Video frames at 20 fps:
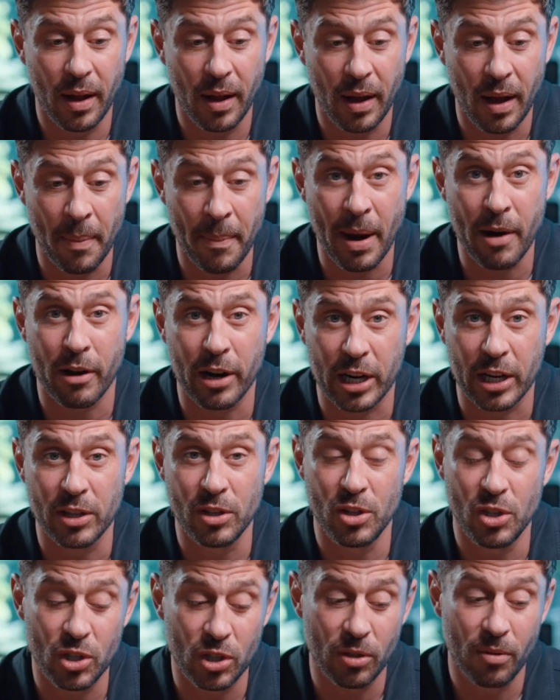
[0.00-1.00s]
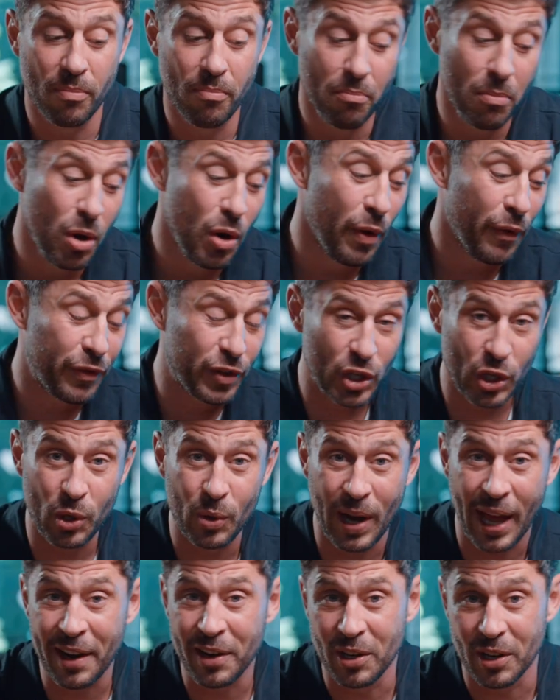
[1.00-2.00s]
Americans move to
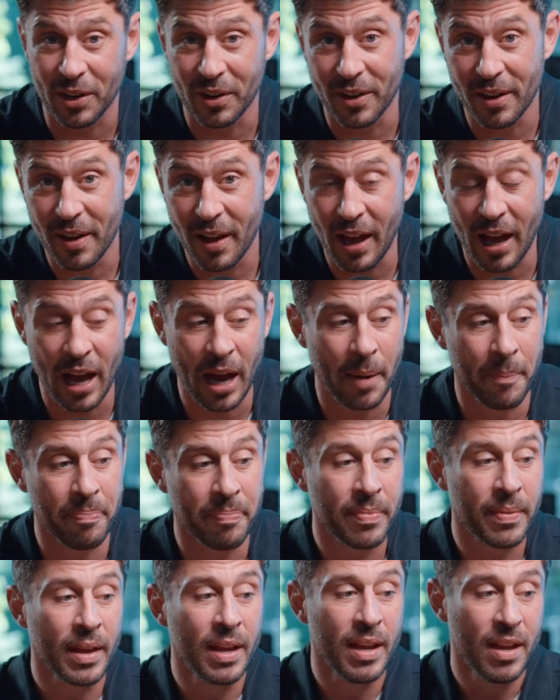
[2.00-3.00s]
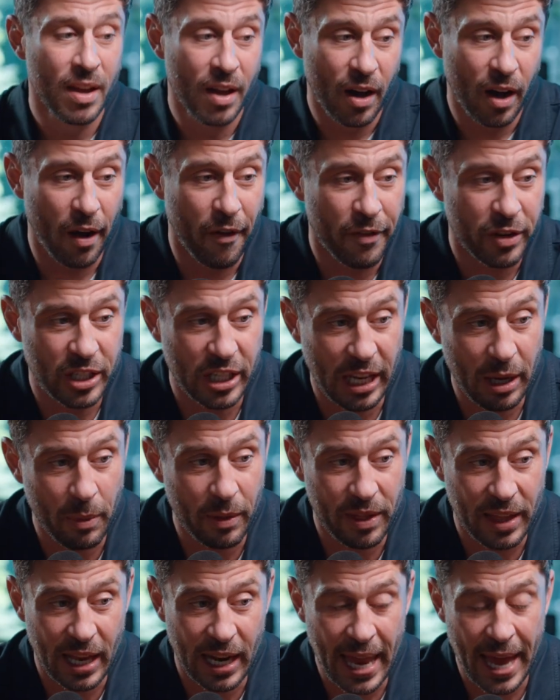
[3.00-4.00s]
London. Obviously,
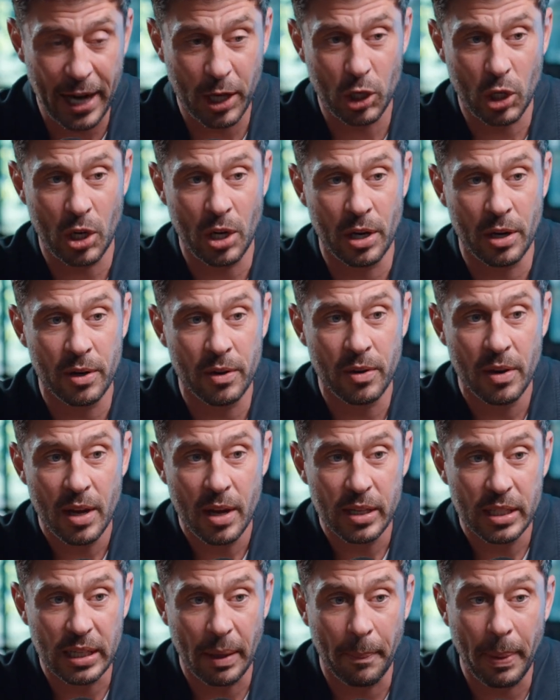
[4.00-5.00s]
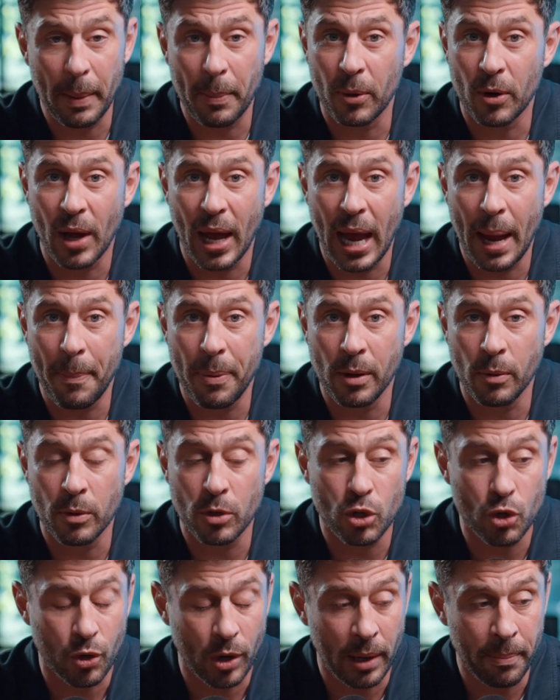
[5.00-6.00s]
with the election, some people are not happy with
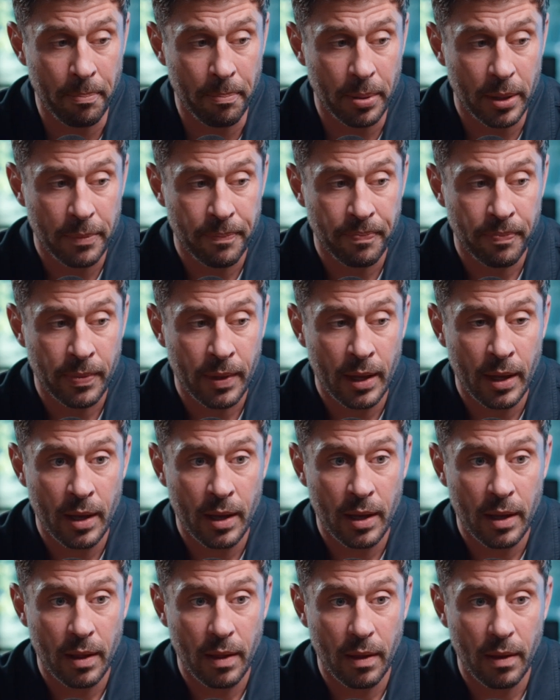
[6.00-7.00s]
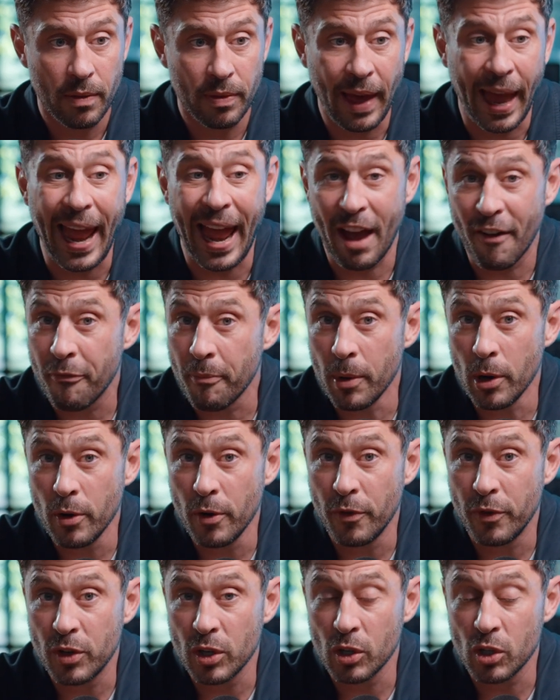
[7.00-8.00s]
Trump. They have
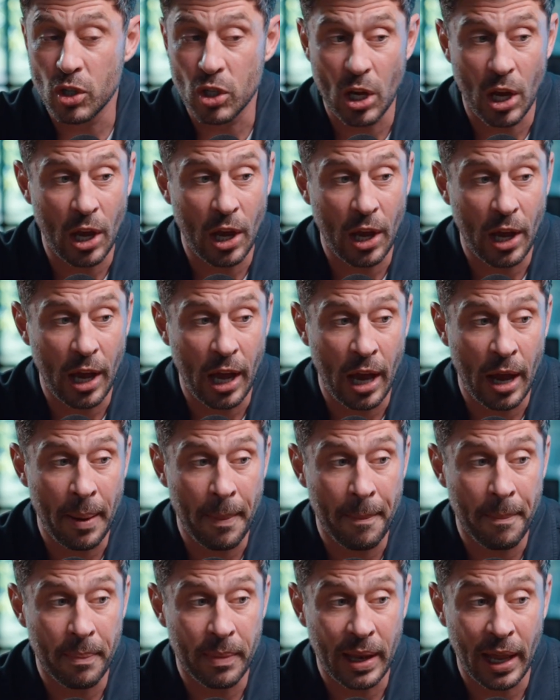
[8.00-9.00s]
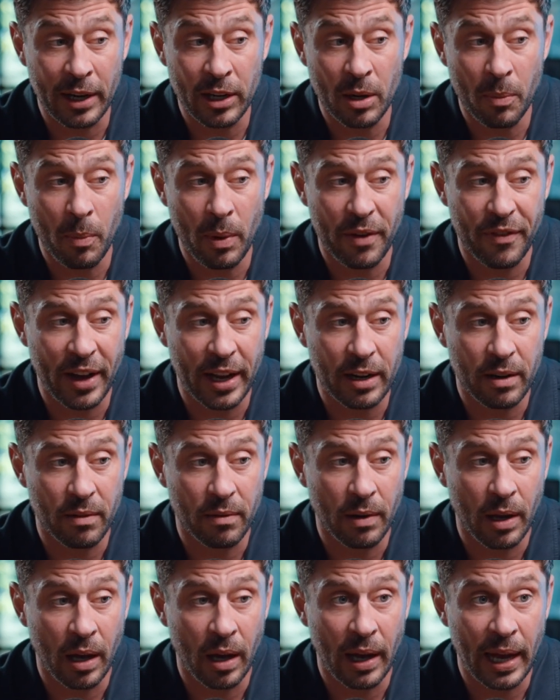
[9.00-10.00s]
moved to London. We've had
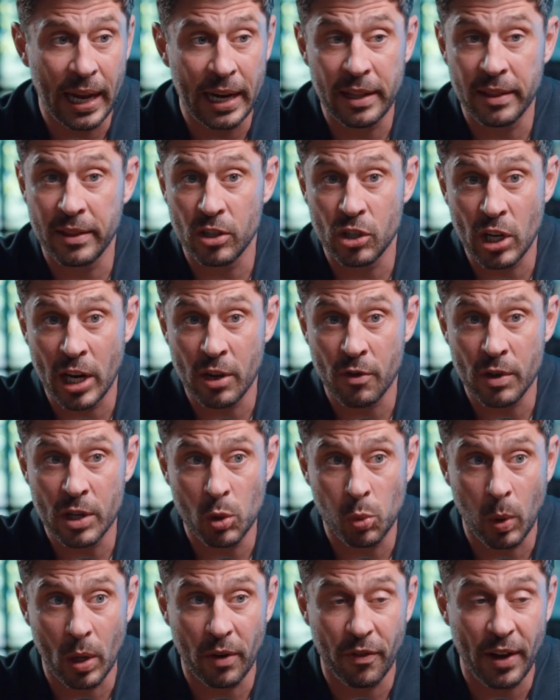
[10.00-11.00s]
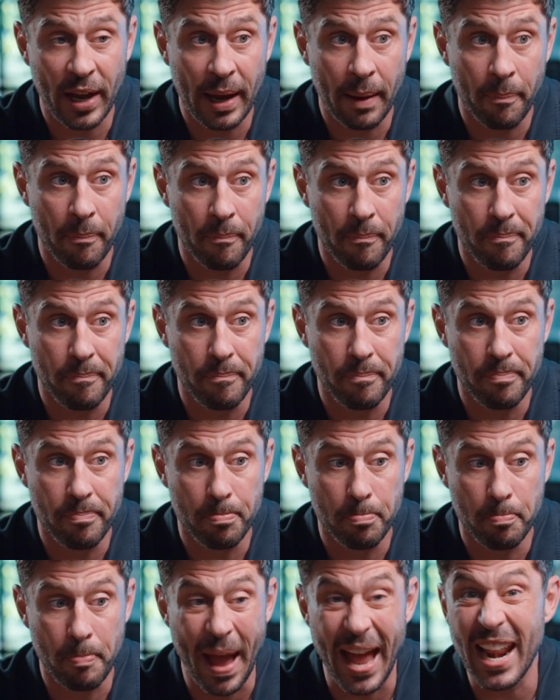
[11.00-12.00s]
Ellen DeGeneres, one of our
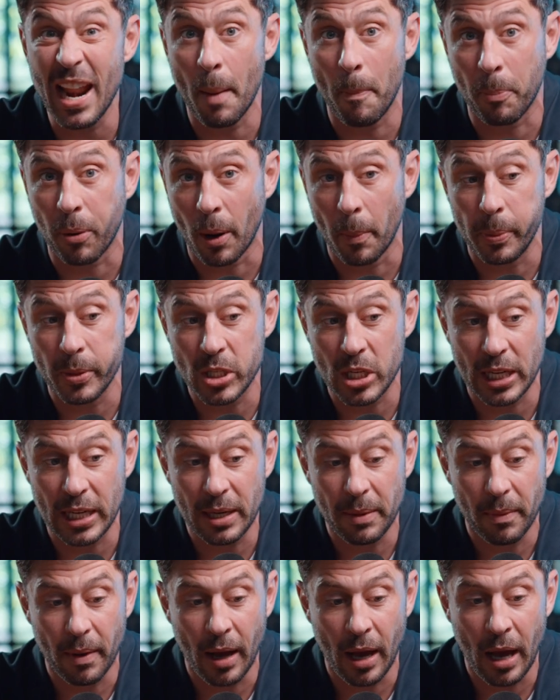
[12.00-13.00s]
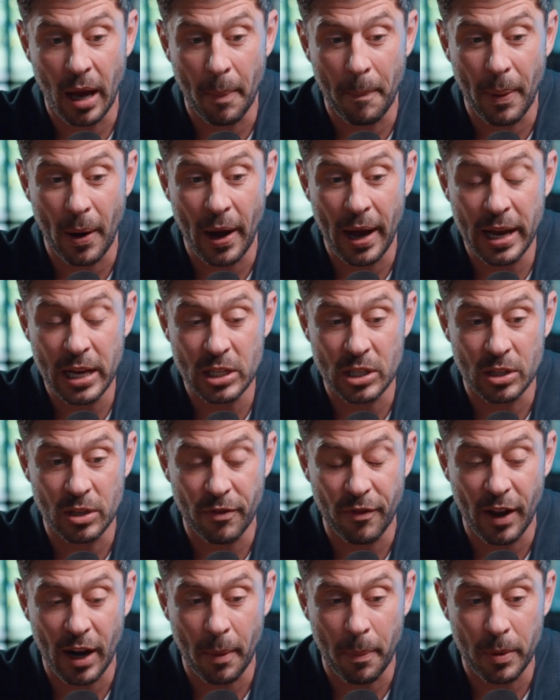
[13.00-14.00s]
better property buyers and
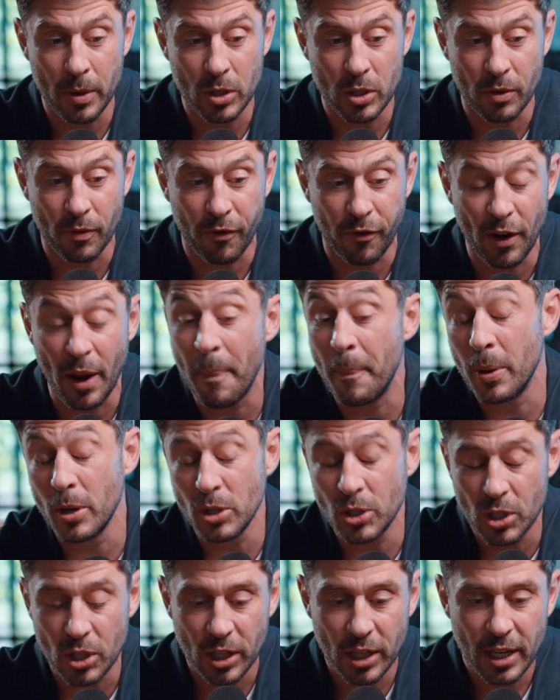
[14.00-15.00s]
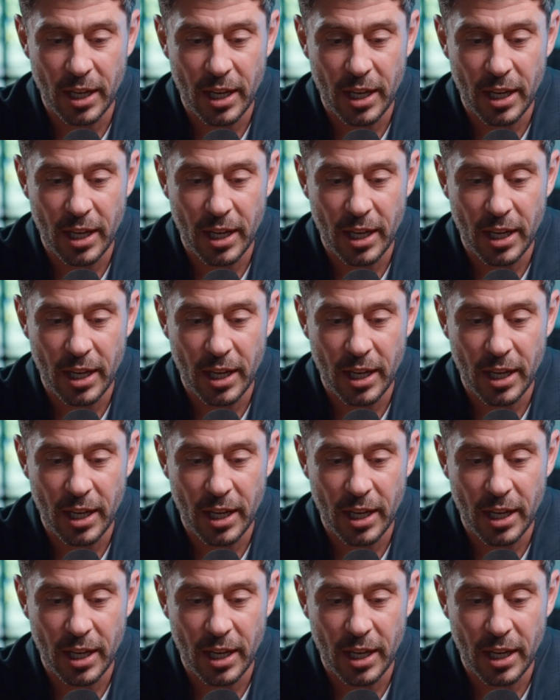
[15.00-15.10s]
developers and flippers.